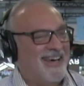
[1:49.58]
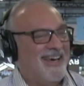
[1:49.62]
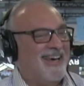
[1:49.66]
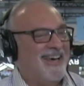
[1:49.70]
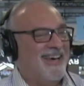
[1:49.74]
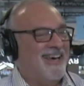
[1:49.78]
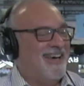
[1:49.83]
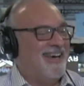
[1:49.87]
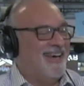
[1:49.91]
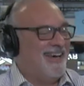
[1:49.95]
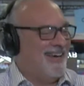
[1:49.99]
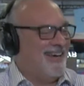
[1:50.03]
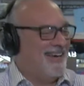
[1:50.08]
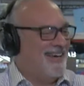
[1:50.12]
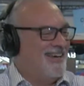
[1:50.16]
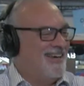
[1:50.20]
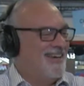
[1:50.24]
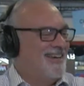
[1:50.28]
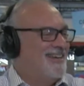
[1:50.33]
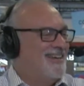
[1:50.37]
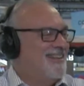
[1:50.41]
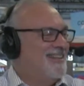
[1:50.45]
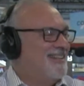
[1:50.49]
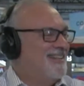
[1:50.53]

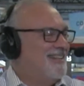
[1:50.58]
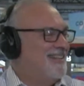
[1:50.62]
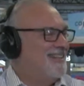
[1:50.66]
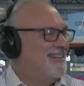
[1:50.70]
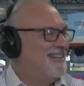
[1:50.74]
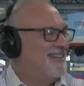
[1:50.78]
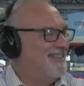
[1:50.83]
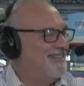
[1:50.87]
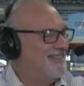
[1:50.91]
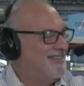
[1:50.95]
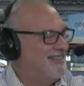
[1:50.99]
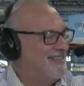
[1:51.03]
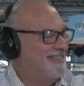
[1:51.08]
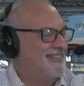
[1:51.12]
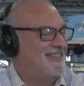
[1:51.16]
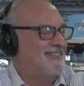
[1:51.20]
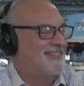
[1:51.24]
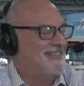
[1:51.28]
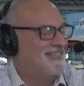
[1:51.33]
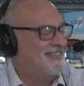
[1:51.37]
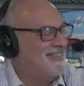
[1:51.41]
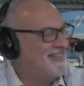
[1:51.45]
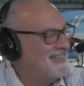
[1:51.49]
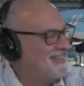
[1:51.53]

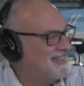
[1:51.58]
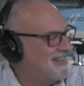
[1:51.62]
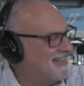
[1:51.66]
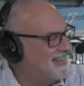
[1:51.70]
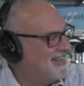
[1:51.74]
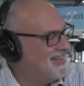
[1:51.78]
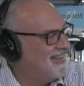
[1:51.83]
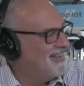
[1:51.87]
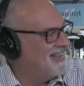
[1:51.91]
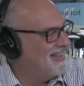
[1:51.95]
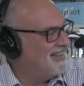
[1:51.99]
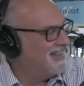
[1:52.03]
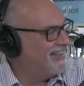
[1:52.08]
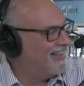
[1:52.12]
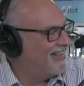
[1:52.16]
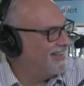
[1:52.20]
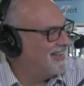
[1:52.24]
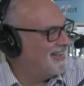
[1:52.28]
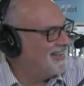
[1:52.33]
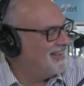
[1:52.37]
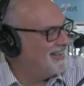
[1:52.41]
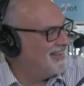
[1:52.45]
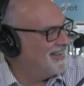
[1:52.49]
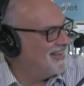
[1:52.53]

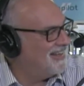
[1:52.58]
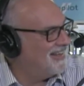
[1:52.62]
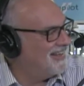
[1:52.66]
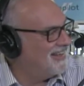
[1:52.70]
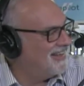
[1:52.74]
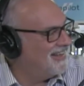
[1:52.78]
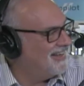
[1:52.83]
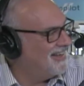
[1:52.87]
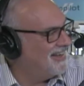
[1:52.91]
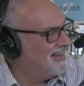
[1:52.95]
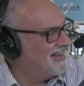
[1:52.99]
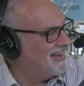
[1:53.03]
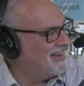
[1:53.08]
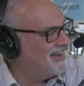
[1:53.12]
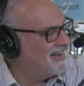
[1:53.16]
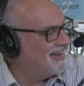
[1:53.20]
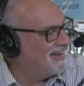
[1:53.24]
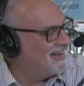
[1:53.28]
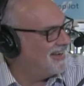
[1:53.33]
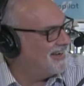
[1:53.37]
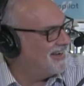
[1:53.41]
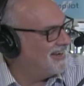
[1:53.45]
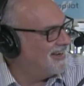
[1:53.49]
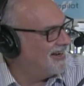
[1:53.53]

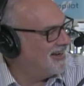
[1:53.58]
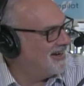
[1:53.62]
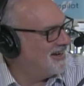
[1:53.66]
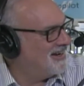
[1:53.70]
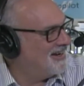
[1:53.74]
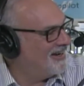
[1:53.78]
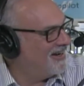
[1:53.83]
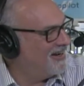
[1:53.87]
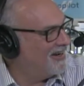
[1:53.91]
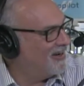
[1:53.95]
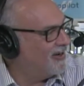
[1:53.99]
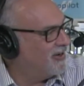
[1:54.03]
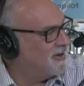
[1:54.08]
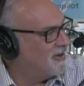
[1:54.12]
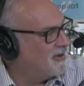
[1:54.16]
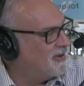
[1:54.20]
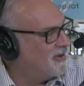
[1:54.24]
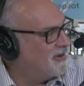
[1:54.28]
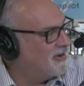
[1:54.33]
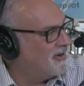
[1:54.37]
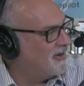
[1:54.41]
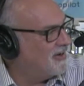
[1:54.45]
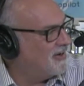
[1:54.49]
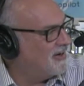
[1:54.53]

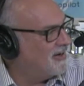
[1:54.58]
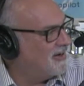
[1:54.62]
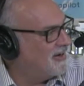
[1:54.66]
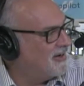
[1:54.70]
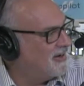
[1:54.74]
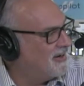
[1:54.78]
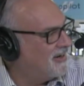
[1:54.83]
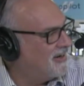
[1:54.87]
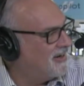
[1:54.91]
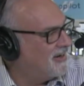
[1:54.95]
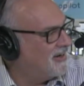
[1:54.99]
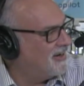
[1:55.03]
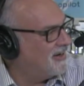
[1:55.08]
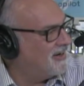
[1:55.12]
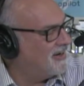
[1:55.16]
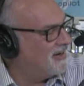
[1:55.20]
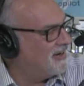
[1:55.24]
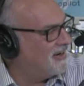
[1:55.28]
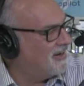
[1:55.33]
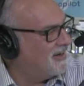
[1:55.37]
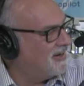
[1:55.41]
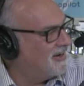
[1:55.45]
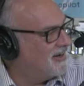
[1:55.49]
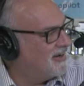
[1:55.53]

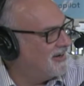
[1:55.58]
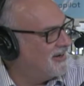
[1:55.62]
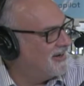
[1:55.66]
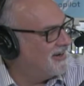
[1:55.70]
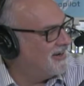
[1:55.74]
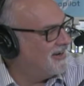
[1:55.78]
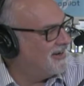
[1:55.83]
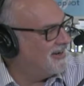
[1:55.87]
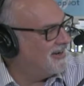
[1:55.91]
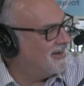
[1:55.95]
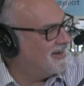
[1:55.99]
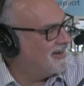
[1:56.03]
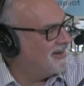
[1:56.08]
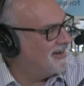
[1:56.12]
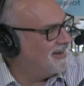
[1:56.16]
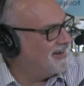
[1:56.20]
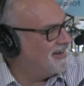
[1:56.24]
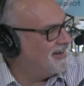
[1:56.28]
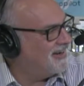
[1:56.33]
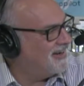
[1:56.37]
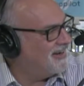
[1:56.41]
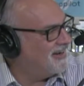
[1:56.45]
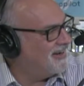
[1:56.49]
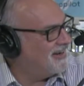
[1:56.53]

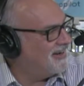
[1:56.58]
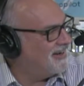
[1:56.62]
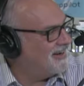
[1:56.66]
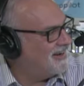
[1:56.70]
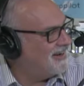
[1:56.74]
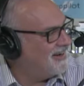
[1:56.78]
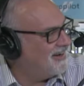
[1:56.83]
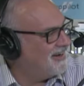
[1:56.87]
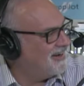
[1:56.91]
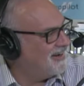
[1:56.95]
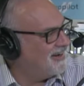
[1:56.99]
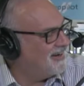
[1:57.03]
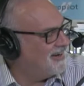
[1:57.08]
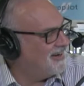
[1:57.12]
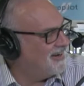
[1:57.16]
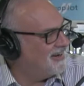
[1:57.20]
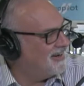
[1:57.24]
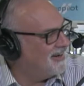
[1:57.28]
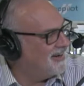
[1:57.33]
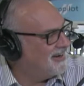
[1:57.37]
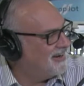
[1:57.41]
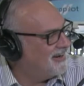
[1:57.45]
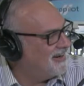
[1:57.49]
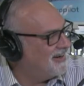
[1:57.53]

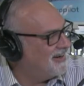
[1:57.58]
This person isn't speaking.